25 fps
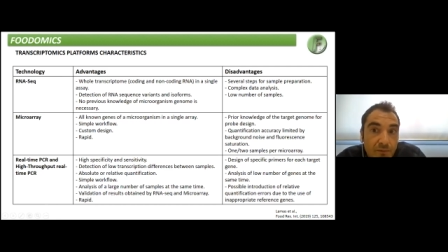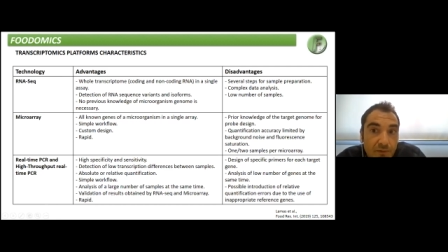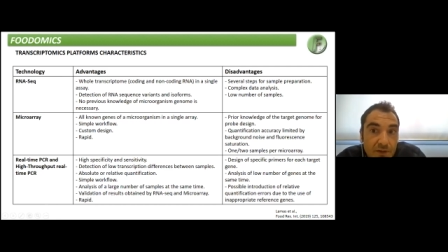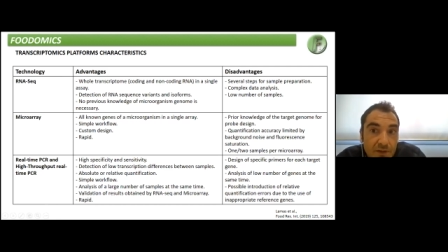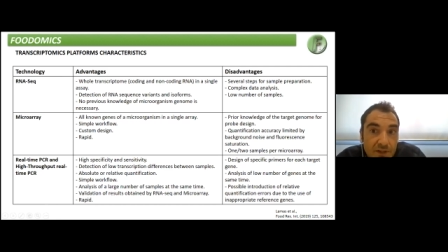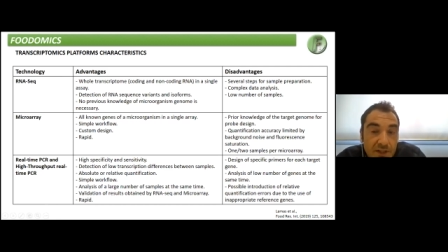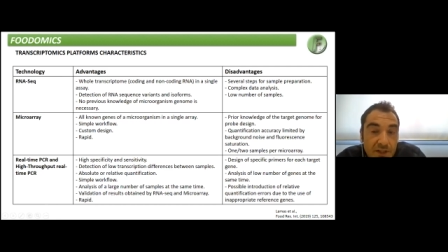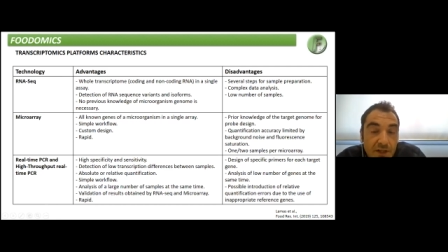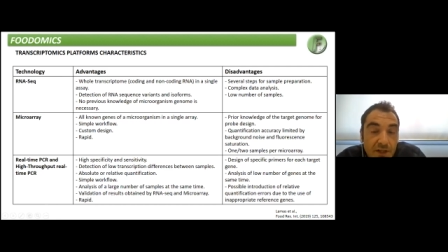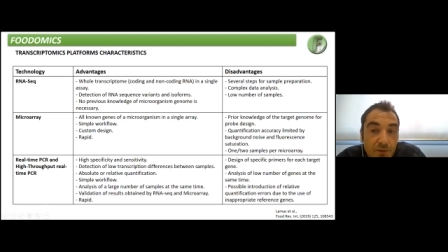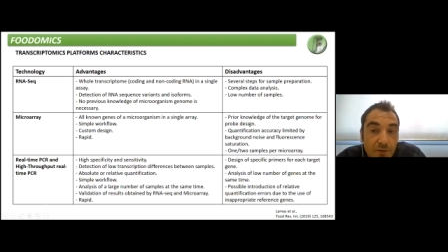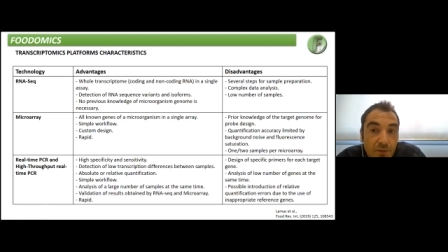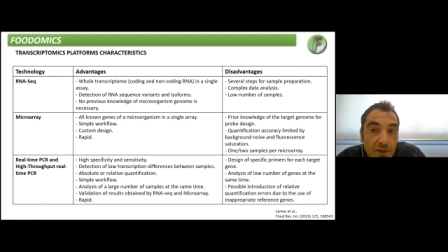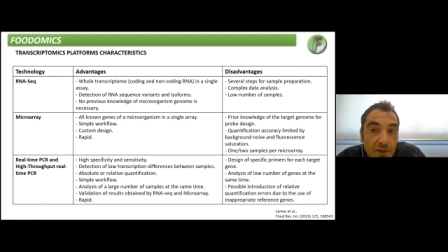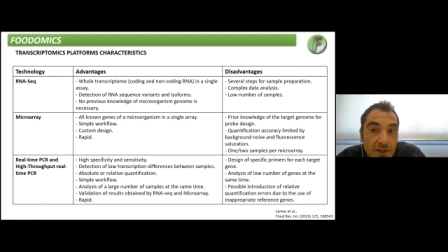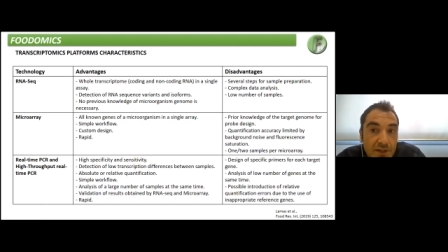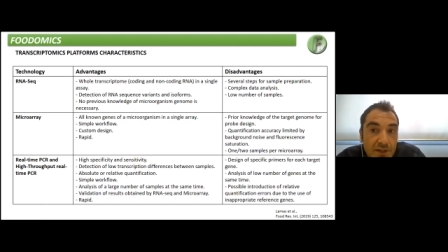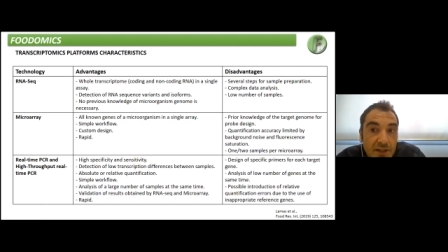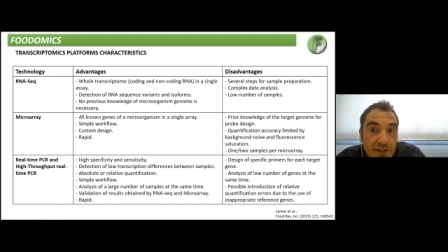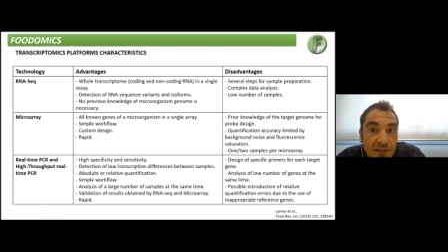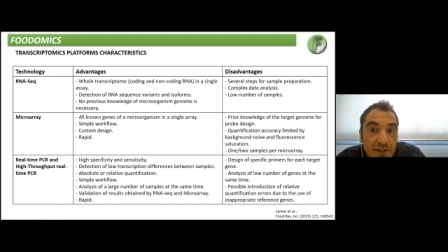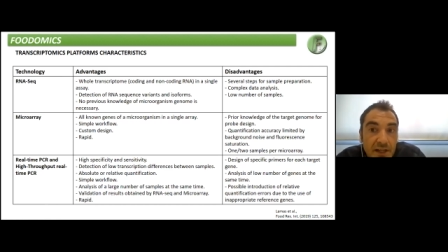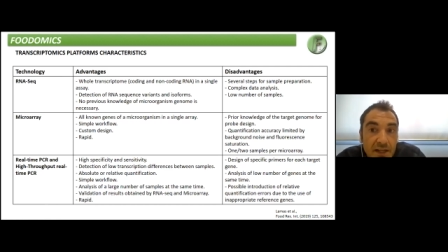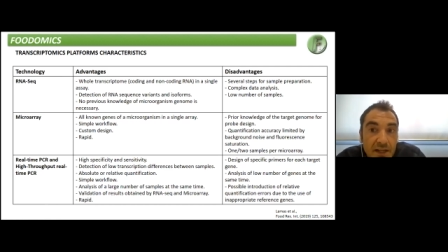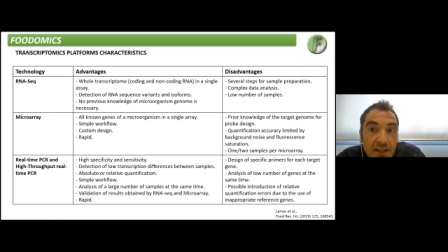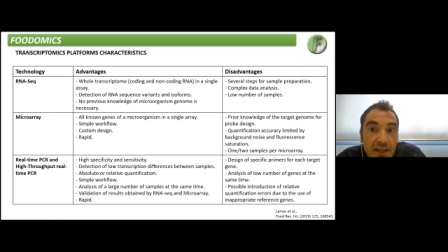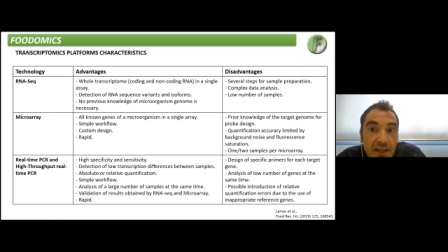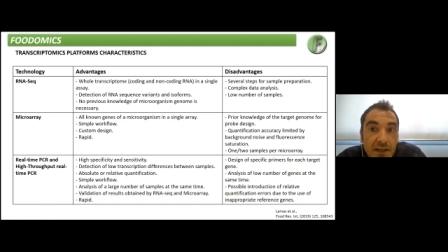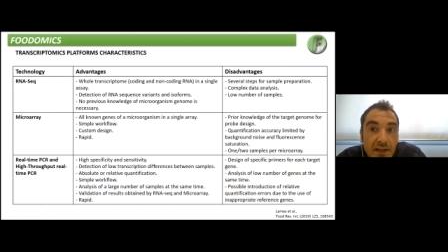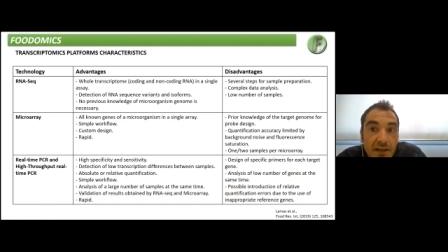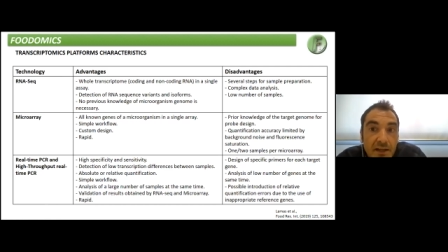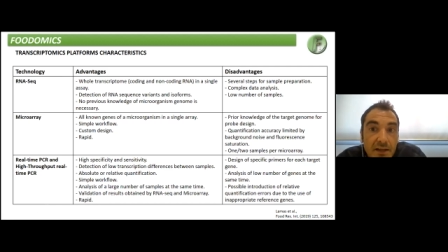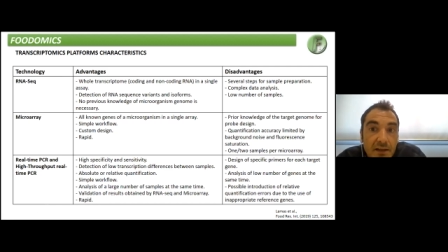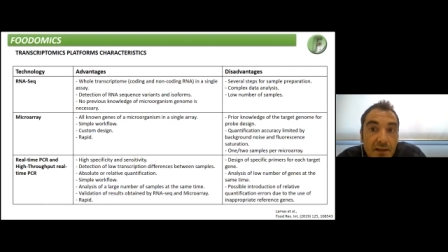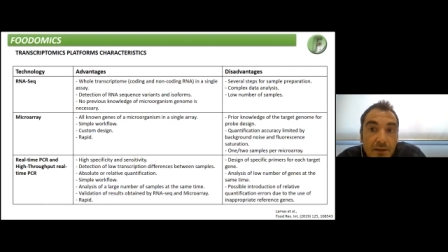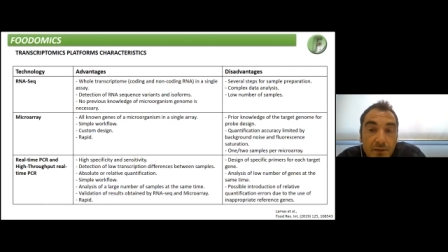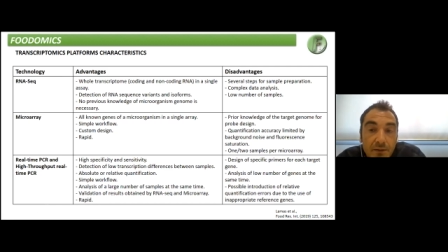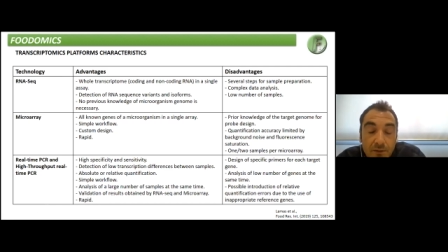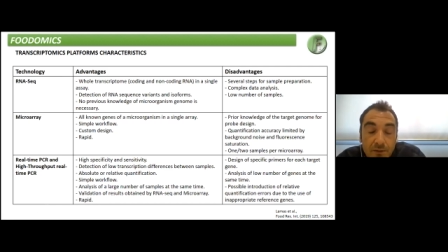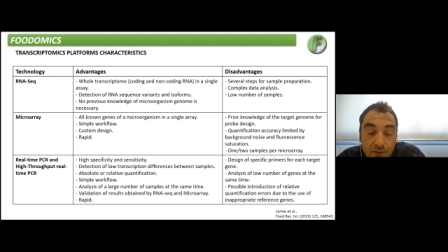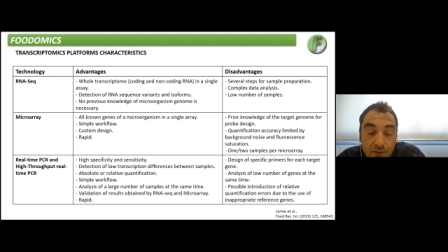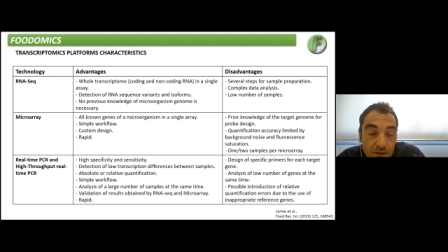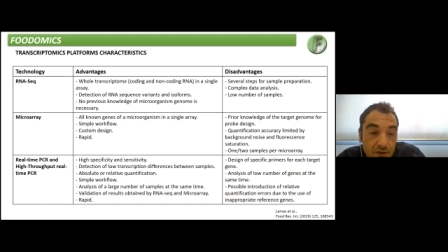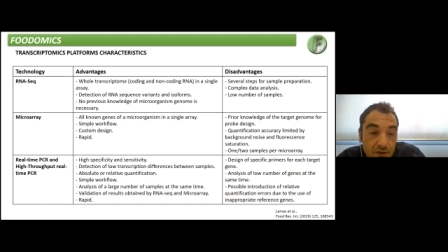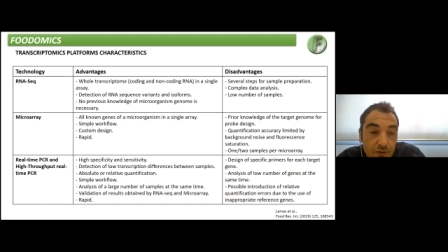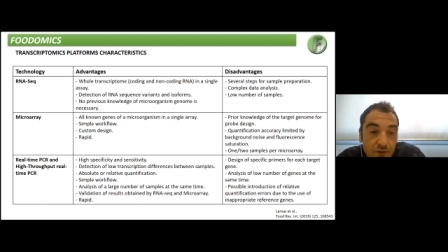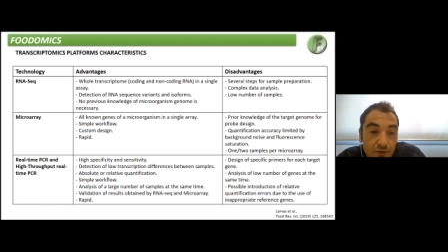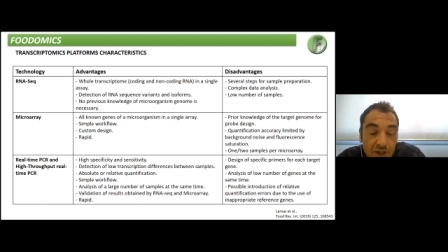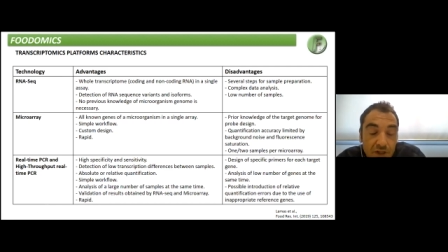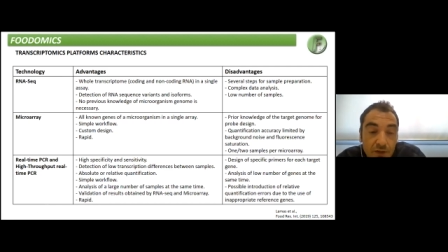sequence the data or
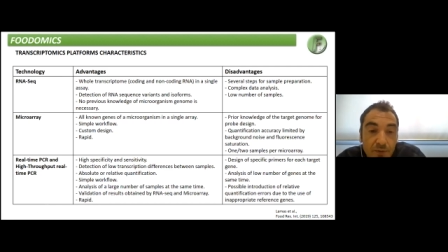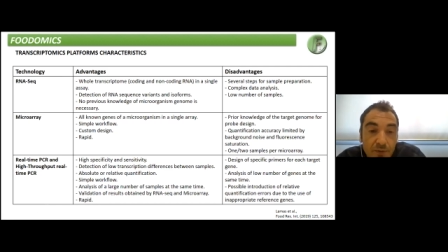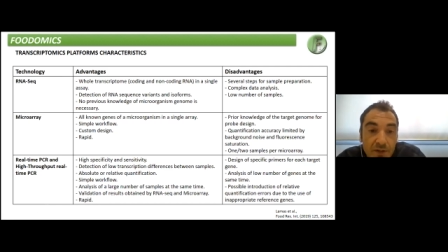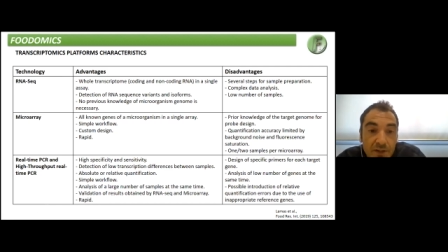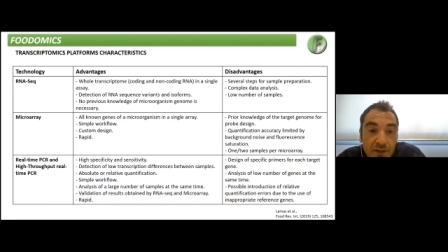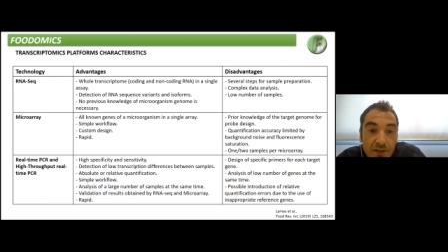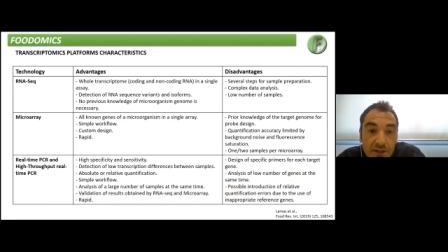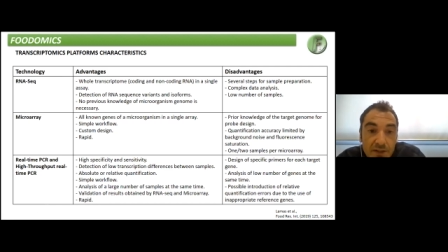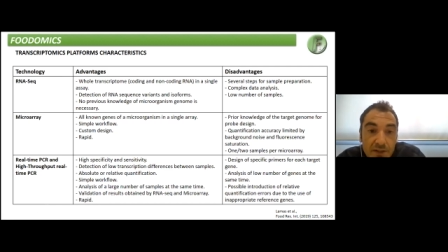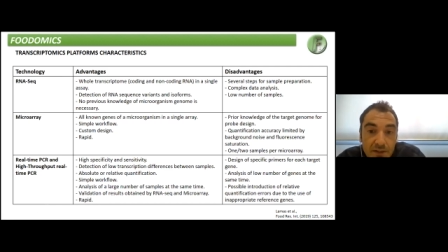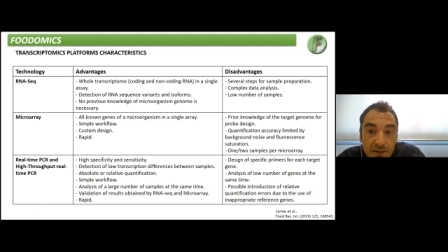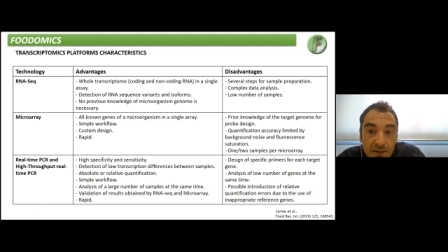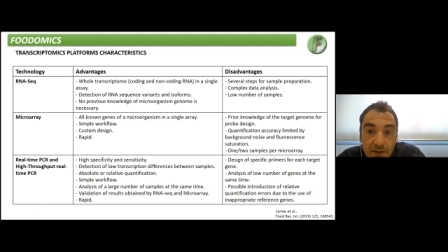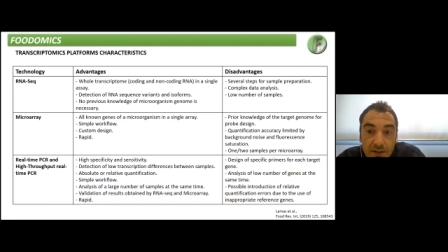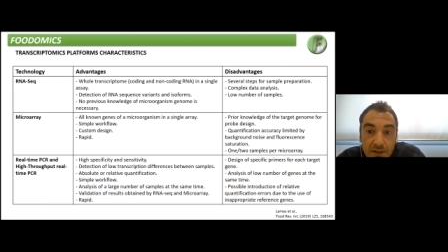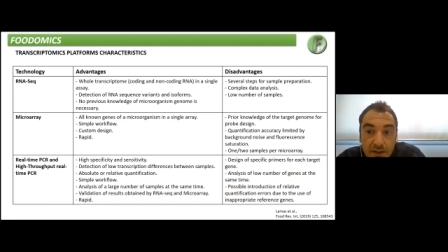sequence